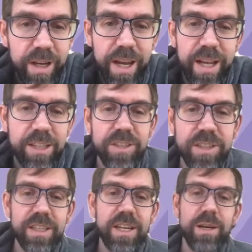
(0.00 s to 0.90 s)
I had
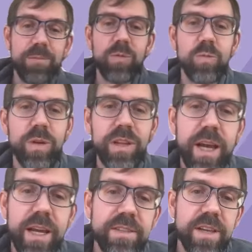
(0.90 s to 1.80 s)
actually really
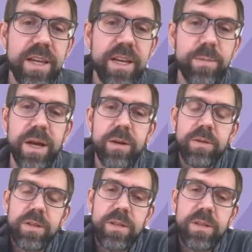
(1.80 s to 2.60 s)
got excited about